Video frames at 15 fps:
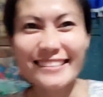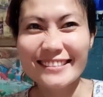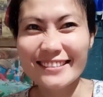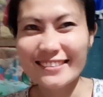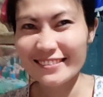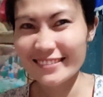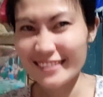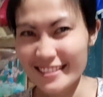
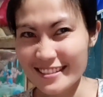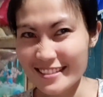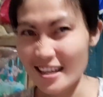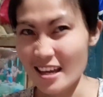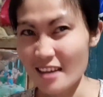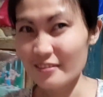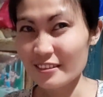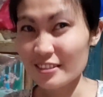so let's
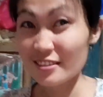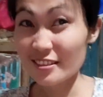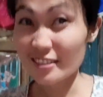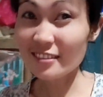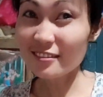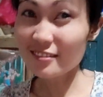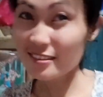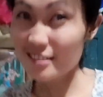have a
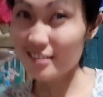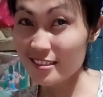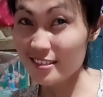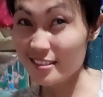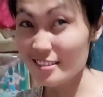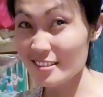dinner.